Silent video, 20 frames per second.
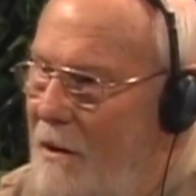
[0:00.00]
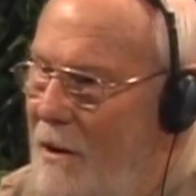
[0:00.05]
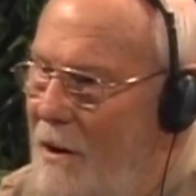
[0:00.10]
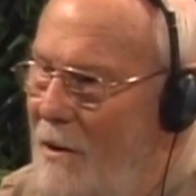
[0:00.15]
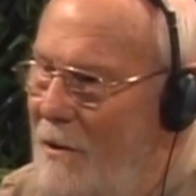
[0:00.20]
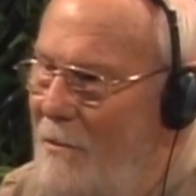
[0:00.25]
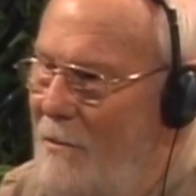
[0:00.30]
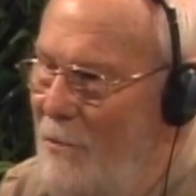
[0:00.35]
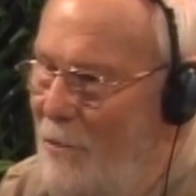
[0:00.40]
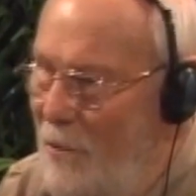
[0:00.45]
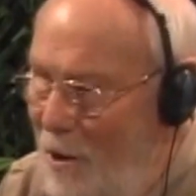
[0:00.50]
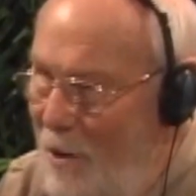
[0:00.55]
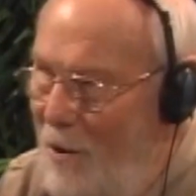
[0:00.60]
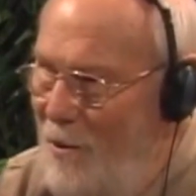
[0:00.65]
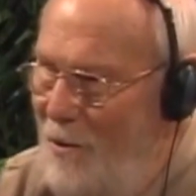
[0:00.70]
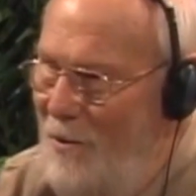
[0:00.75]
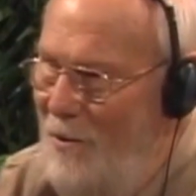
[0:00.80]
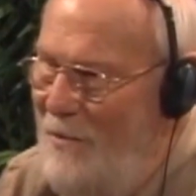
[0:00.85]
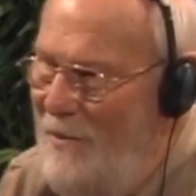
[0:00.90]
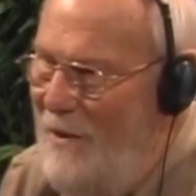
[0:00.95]

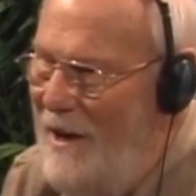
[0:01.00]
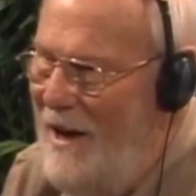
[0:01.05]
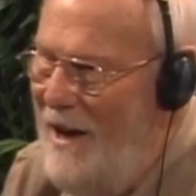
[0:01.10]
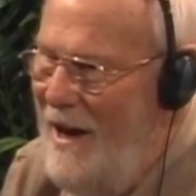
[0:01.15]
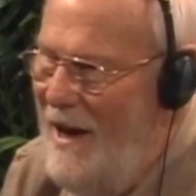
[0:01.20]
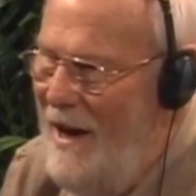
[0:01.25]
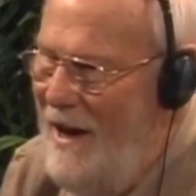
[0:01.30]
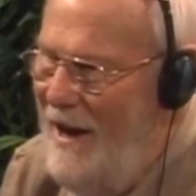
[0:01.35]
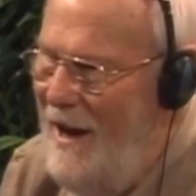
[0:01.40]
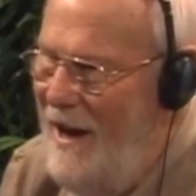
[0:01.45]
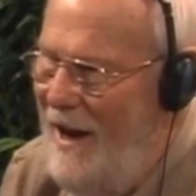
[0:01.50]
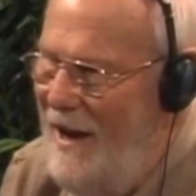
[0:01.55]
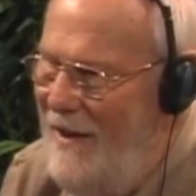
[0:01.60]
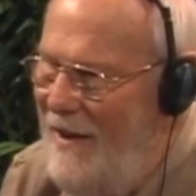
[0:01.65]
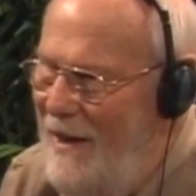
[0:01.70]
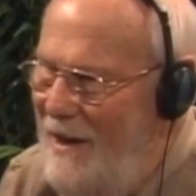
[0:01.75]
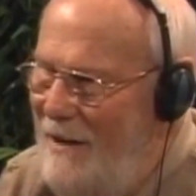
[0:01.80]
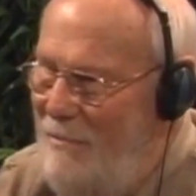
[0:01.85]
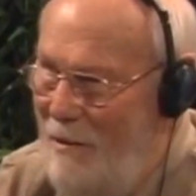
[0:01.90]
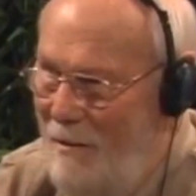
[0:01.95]
room, and
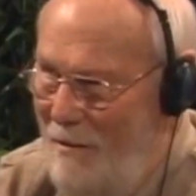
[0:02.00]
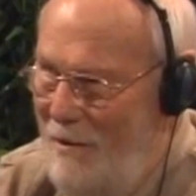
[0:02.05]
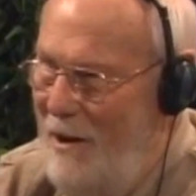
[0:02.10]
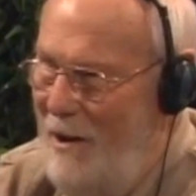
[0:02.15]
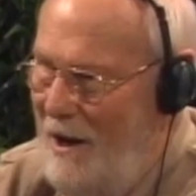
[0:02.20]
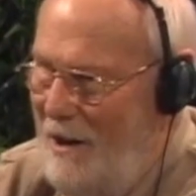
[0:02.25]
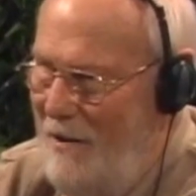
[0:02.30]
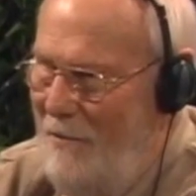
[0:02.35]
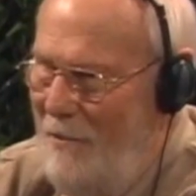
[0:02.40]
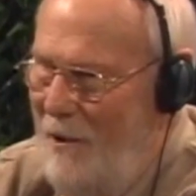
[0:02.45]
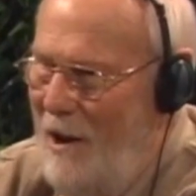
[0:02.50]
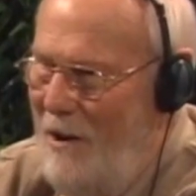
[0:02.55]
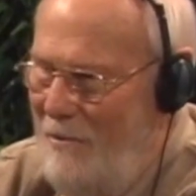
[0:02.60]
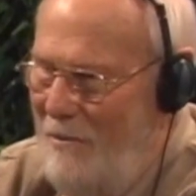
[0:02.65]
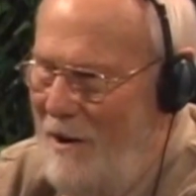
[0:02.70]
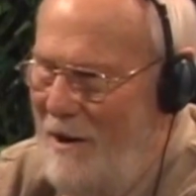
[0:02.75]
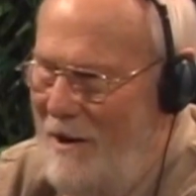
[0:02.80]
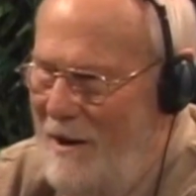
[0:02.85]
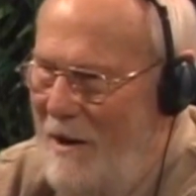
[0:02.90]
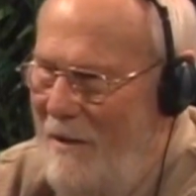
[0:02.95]
these people are getting
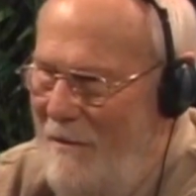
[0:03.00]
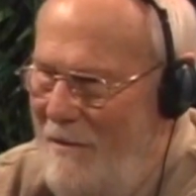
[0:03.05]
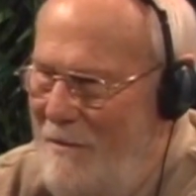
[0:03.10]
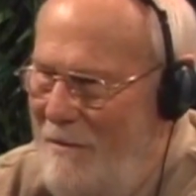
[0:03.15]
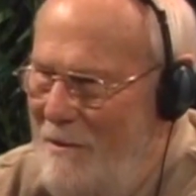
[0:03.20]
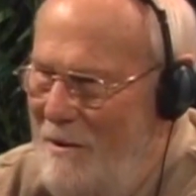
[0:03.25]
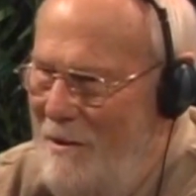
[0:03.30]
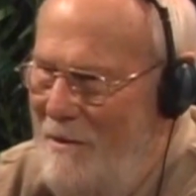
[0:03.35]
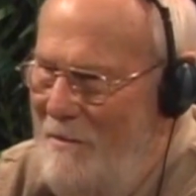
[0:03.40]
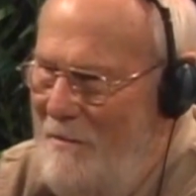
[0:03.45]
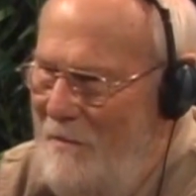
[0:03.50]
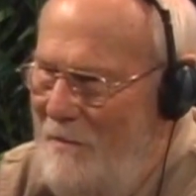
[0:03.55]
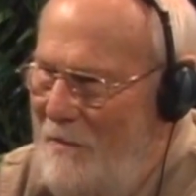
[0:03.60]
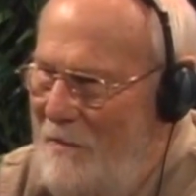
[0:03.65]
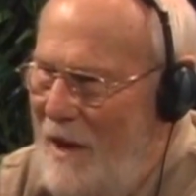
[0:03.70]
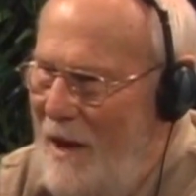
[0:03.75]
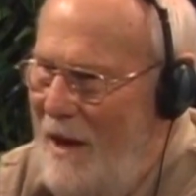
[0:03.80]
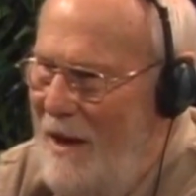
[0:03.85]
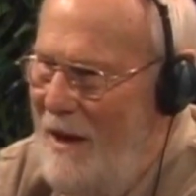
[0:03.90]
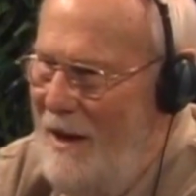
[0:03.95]
rather uncomfortable.
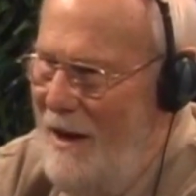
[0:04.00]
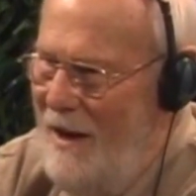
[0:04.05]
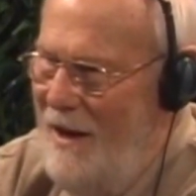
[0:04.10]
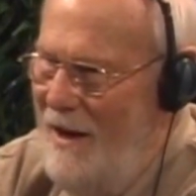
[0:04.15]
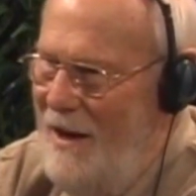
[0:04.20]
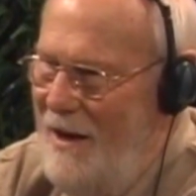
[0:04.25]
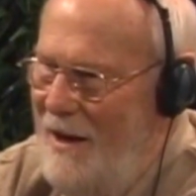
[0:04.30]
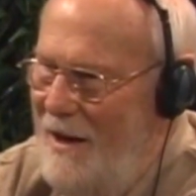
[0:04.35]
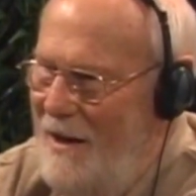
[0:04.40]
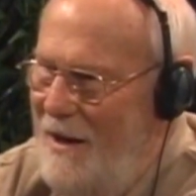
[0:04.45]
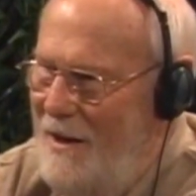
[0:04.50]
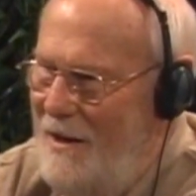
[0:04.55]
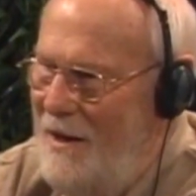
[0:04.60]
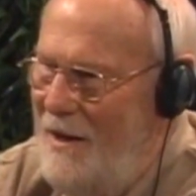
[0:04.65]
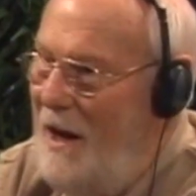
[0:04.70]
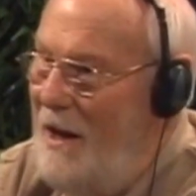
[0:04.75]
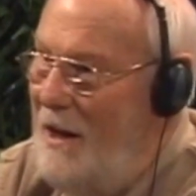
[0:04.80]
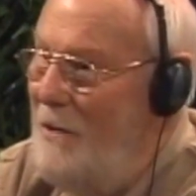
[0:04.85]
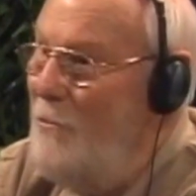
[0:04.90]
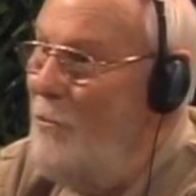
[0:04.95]
It's
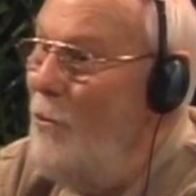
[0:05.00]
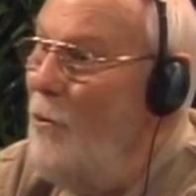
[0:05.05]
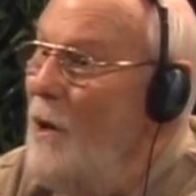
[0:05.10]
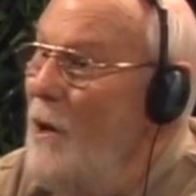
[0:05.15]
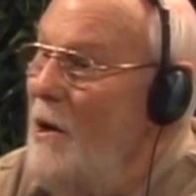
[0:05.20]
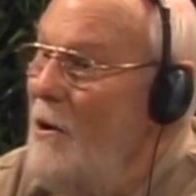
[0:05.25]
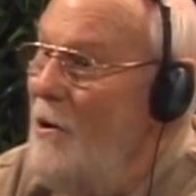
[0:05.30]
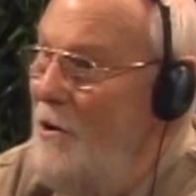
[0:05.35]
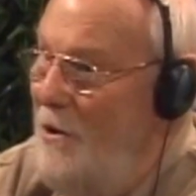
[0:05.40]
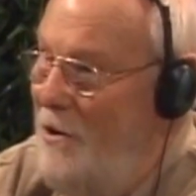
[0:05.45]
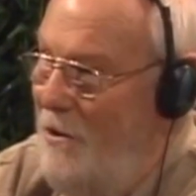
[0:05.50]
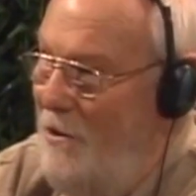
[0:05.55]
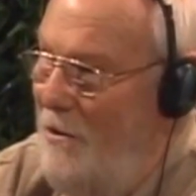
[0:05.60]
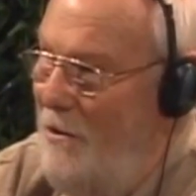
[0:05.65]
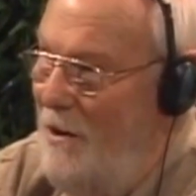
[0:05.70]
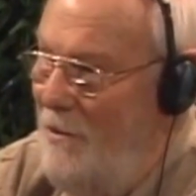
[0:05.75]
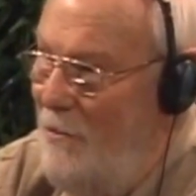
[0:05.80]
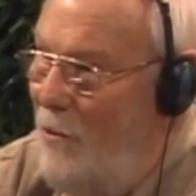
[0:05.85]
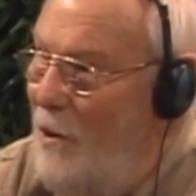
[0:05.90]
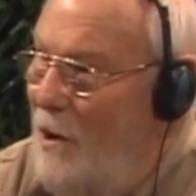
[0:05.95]
getting weirder
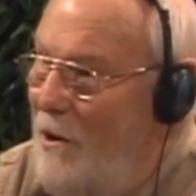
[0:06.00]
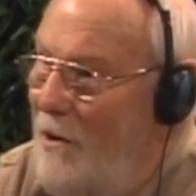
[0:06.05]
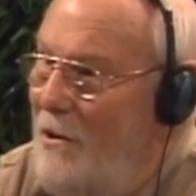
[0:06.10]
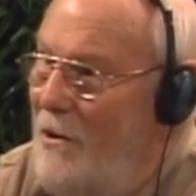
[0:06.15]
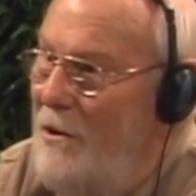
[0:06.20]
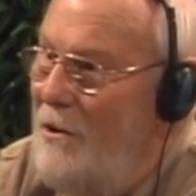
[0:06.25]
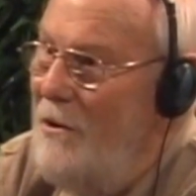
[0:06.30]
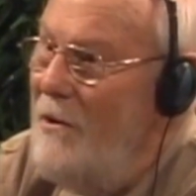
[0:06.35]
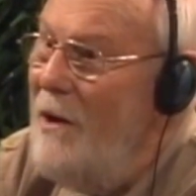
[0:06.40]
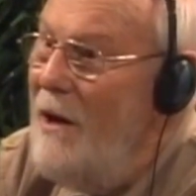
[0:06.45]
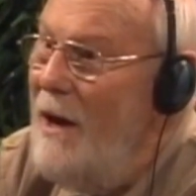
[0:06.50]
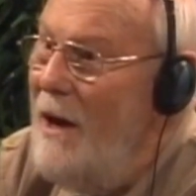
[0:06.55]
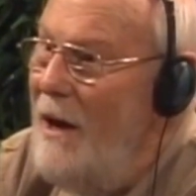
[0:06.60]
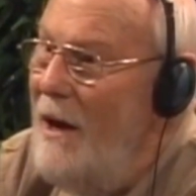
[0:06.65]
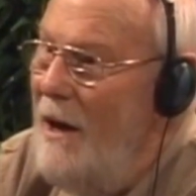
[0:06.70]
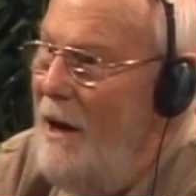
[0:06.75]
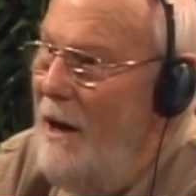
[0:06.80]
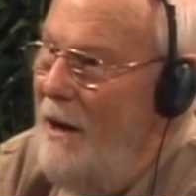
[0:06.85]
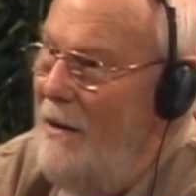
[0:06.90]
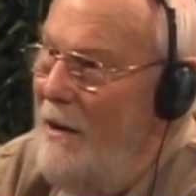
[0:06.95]
and weirder.
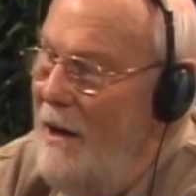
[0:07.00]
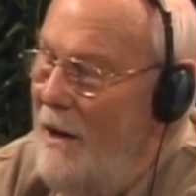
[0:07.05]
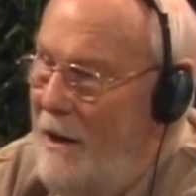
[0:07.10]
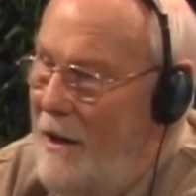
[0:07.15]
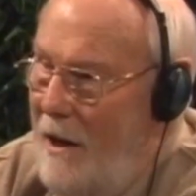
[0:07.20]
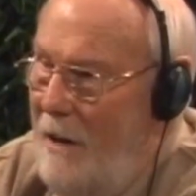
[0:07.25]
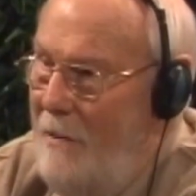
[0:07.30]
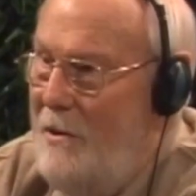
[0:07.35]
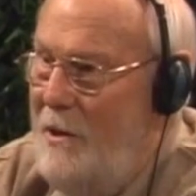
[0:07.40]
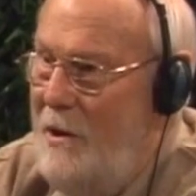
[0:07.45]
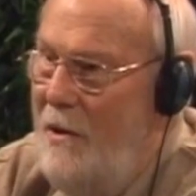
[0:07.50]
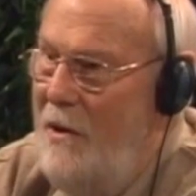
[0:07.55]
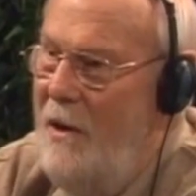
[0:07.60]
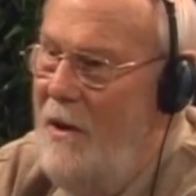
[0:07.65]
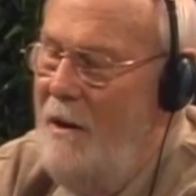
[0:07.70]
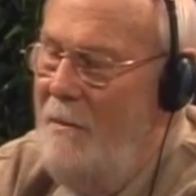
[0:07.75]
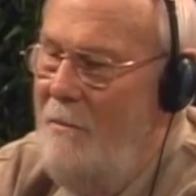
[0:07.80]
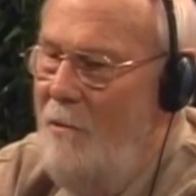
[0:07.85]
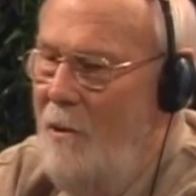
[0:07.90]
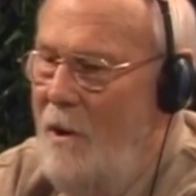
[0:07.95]
And then it comes to
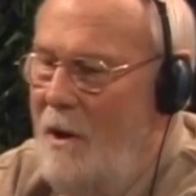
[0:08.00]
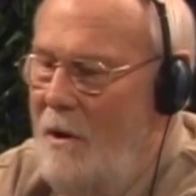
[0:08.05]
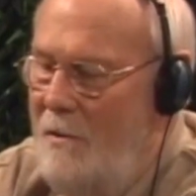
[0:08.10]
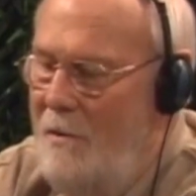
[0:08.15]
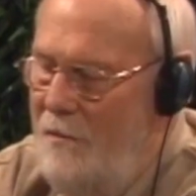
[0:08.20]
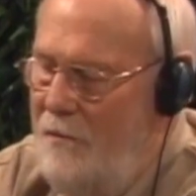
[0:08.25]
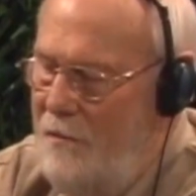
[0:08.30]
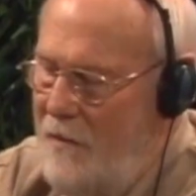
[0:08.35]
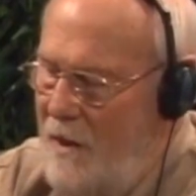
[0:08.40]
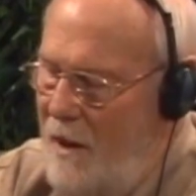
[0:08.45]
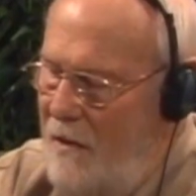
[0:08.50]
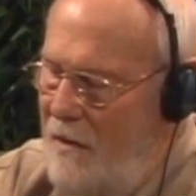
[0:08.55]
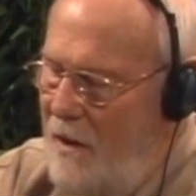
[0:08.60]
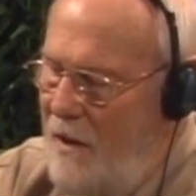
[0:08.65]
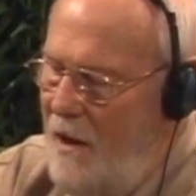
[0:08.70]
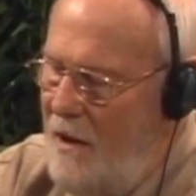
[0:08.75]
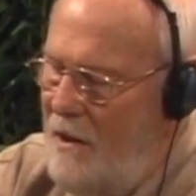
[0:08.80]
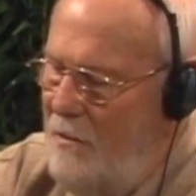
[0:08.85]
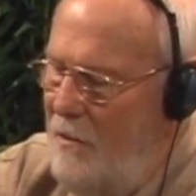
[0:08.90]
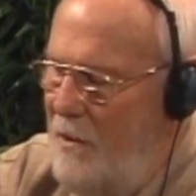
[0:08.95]
them. Well, the
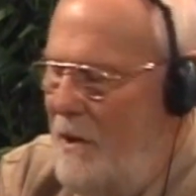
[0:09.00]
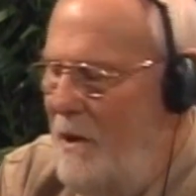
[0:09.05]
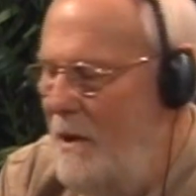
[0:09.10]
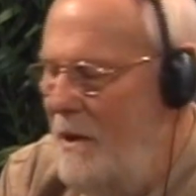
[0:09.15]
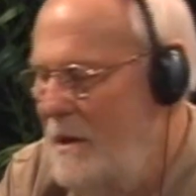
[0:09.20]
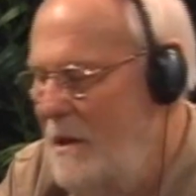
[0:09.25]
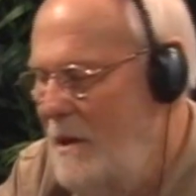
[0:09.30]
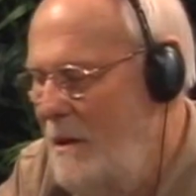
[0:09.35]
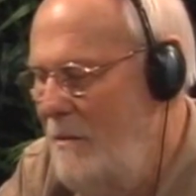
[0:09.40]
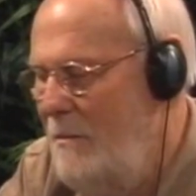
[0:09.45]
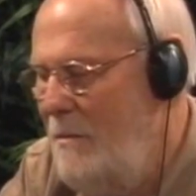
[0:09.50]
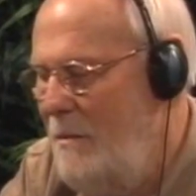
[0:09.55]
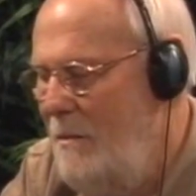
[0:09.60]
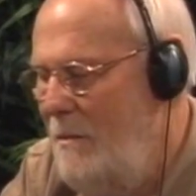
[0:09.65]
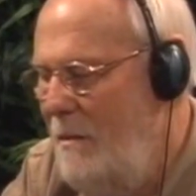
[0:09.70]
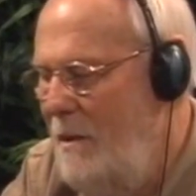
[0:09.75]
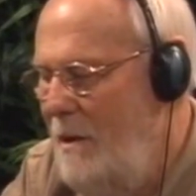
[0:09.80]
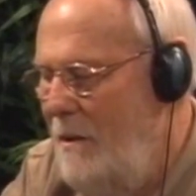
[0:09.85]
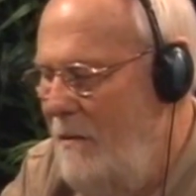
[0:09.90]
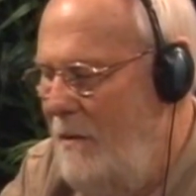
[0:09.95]
husband is a
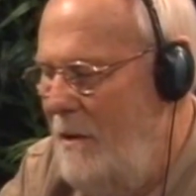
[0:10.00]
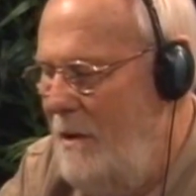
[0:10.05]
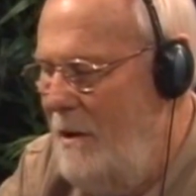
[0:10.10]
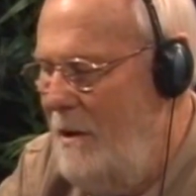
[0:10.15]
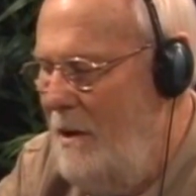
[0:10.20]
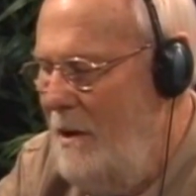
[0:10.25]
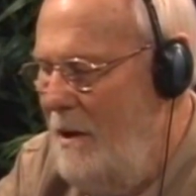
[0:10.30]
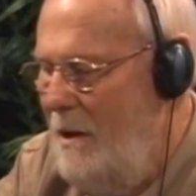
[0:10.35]
bit of